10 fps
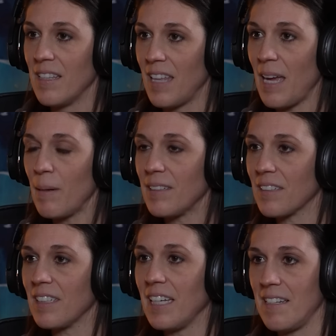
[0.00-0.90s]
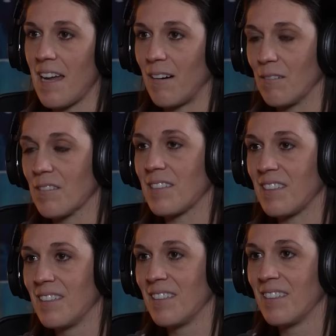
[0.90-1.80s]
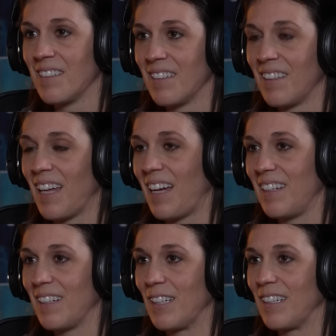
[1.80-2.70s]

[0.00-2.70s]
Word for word: They basically announced that